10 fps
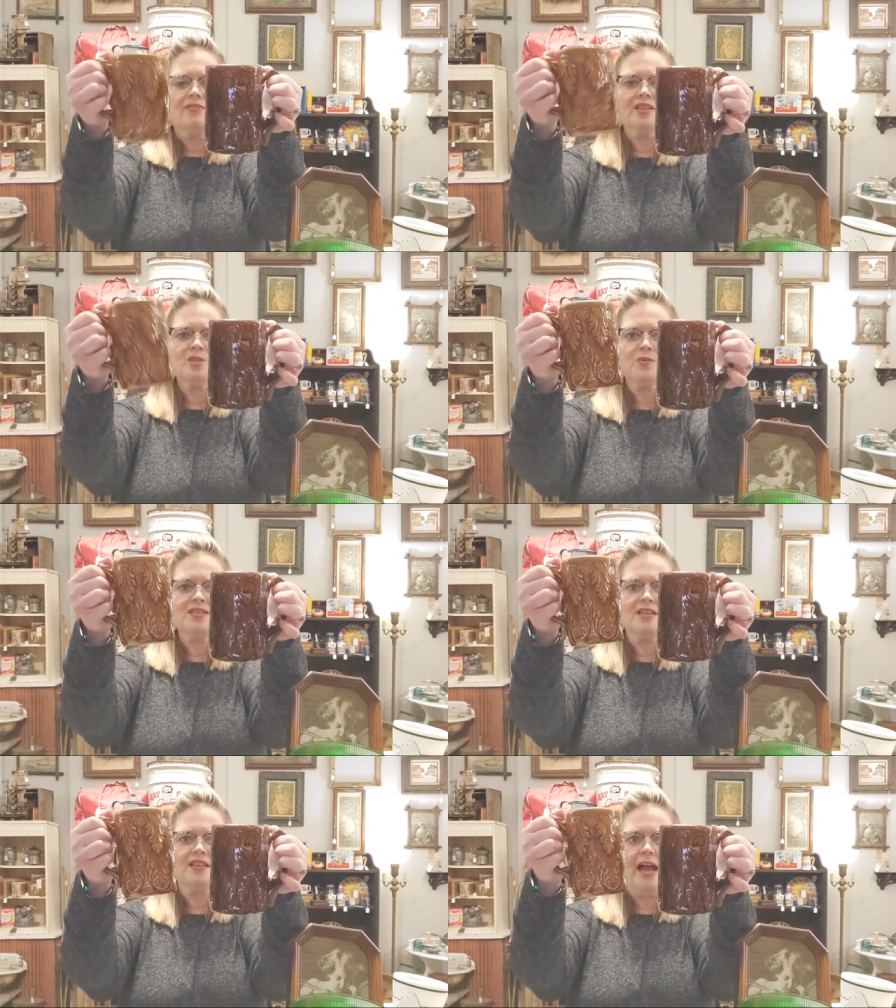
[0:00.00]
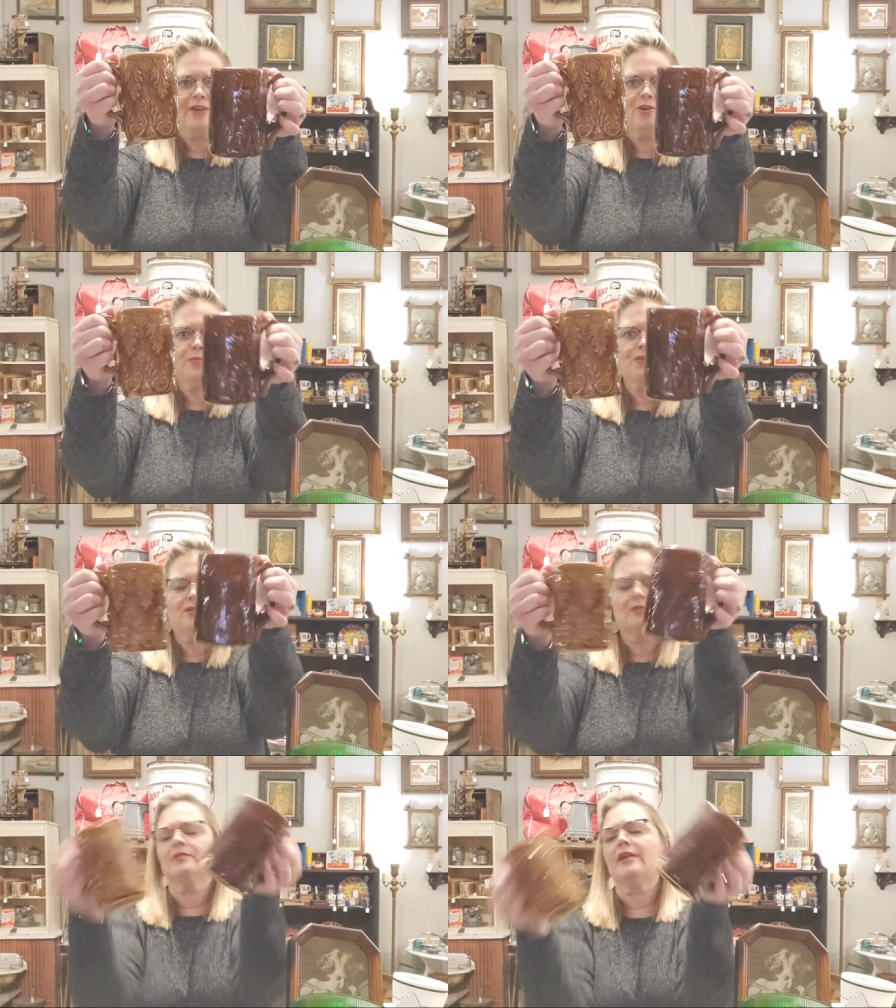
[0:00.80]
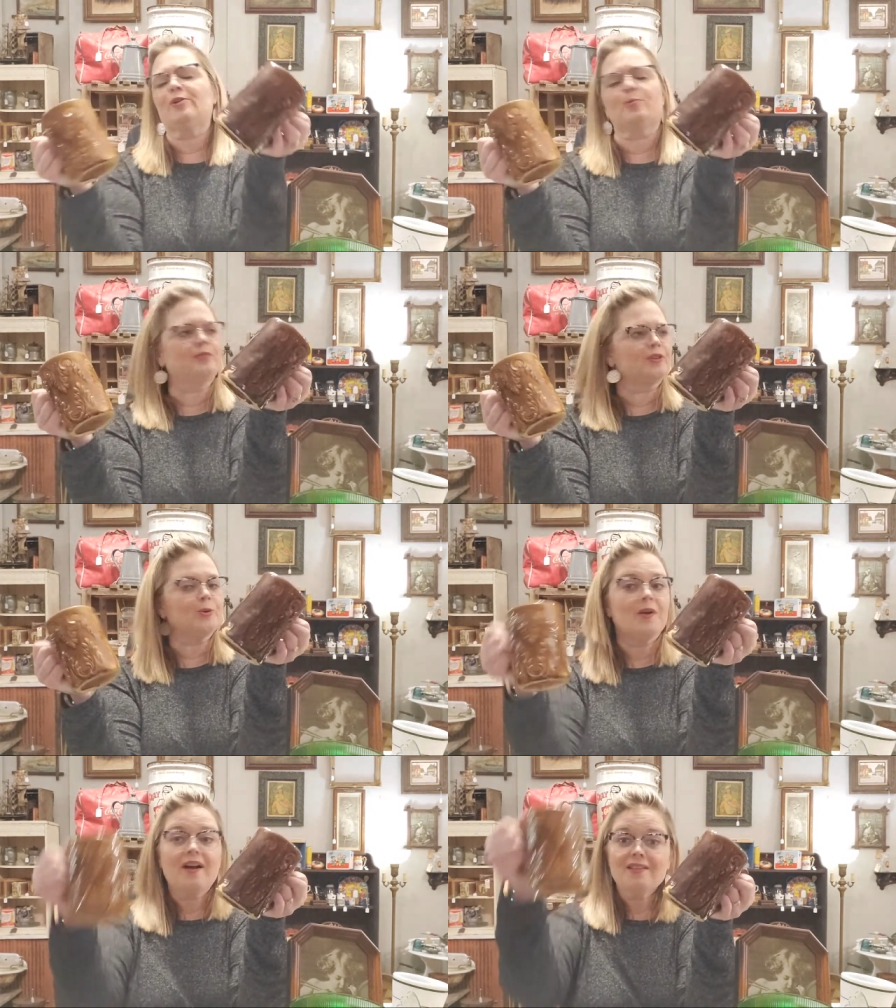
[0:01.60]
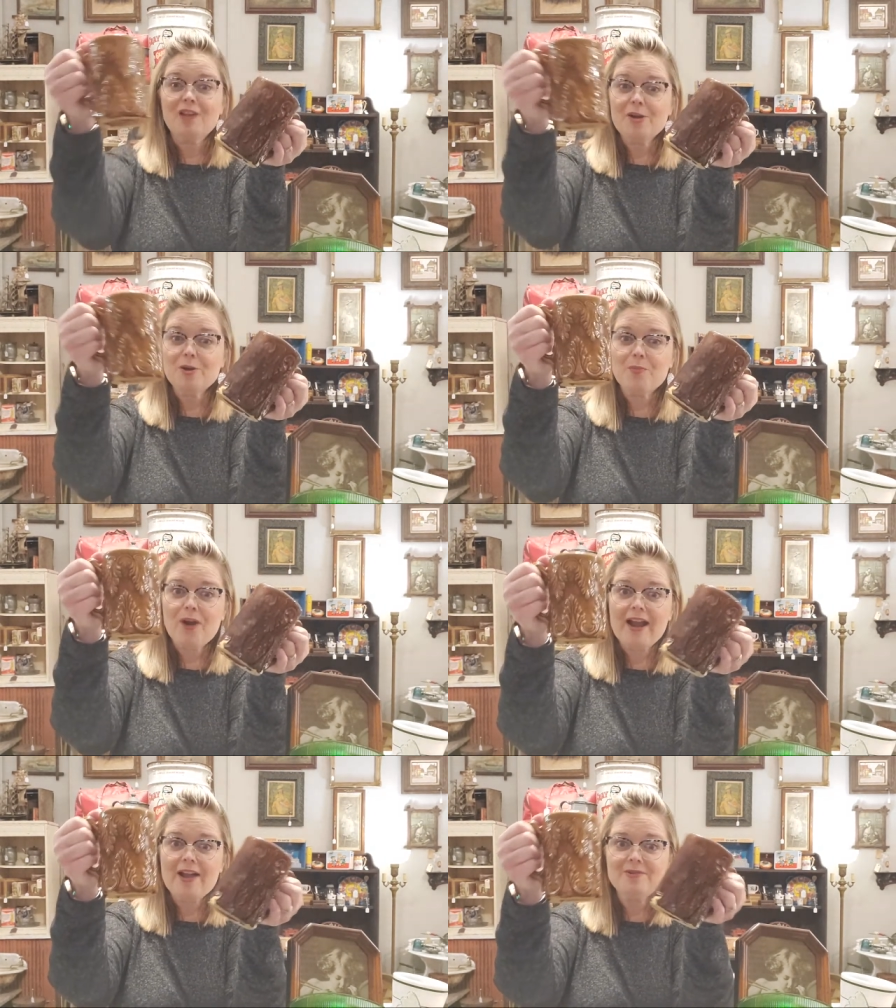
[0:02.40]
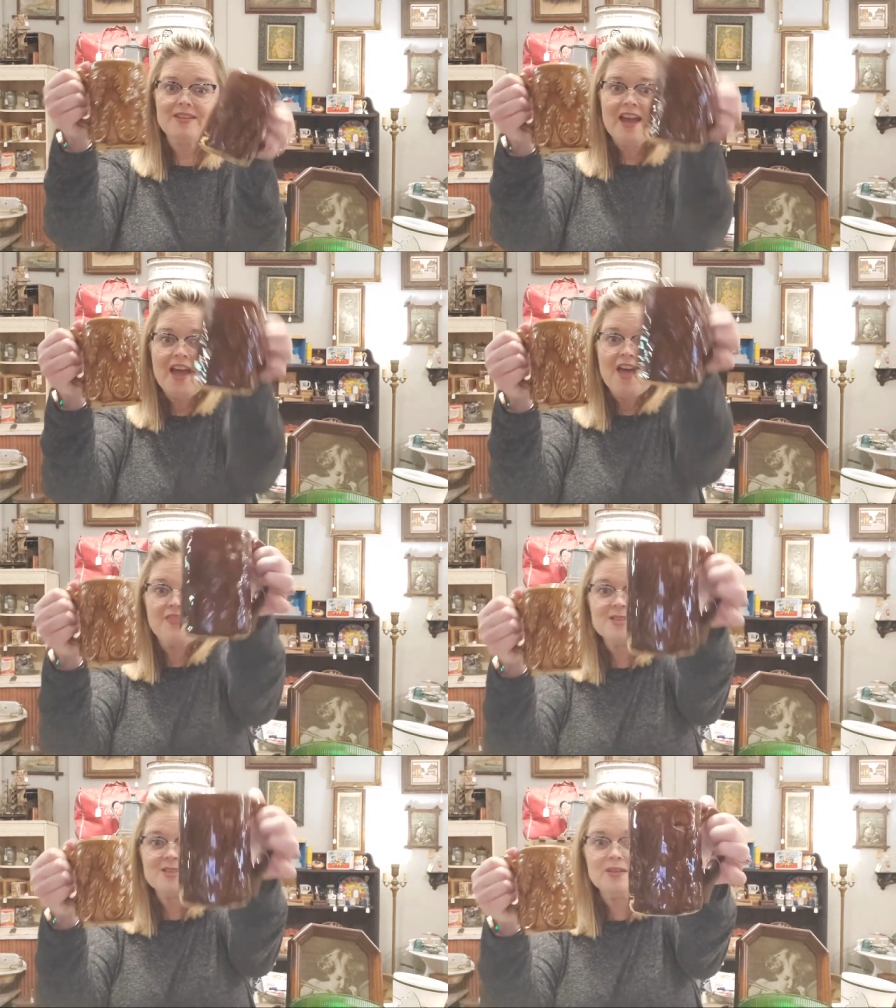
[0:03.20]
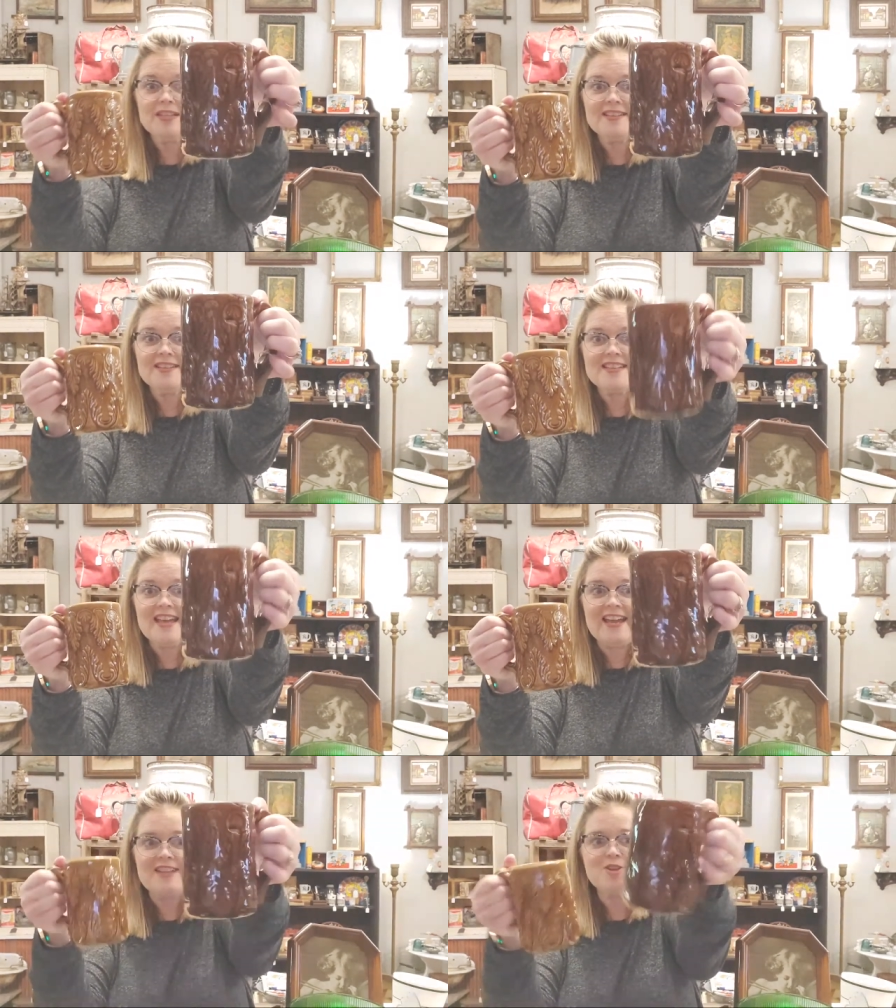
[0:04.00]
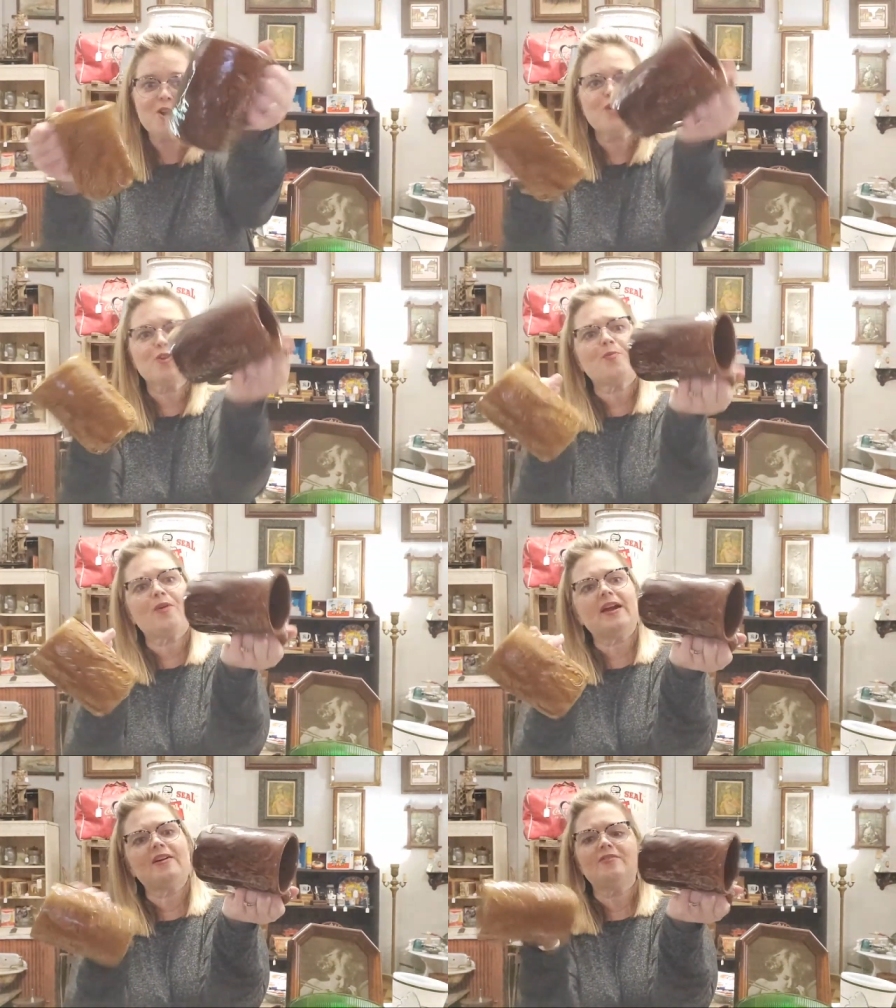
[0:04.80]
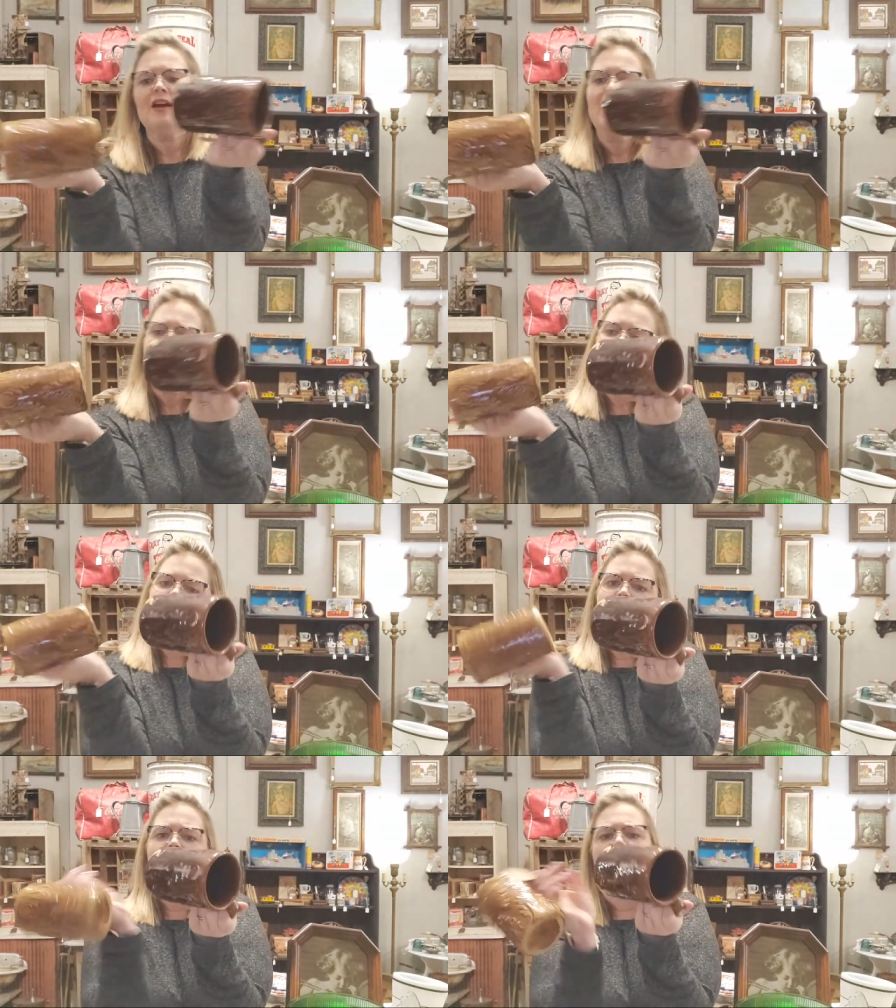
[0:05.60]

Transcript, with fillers: This one's a lighter blue, lighter blue, lighter brown. This one is a darker brown. They